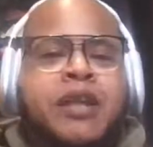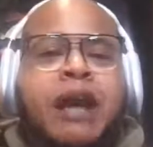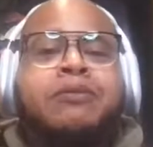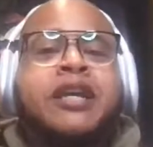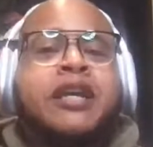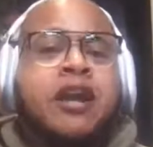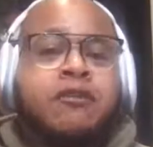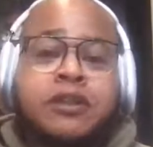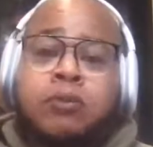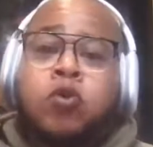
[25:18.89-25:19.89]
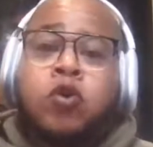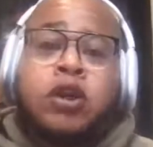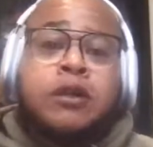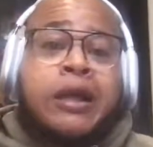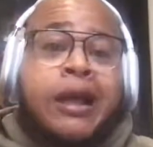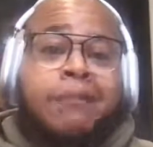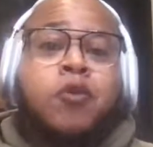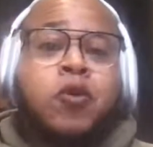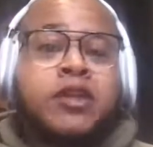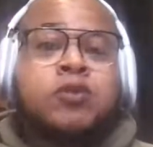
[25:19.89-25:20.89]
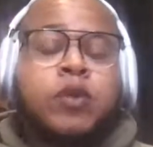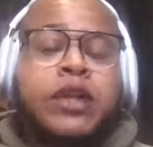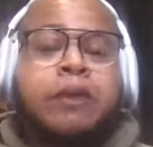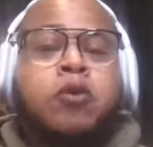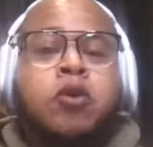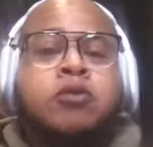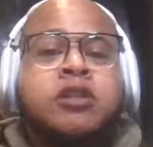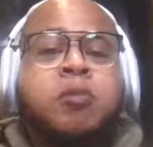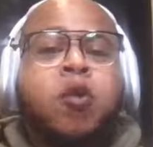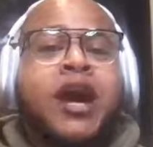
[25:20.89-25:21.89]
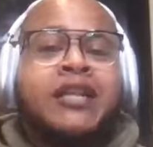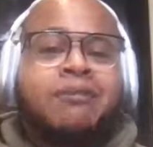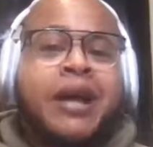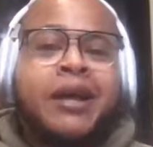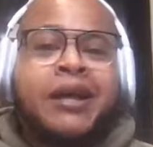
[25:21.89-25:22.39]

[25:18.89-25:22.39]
I'm taking out because I'm going this weekend. I'm going to surprise my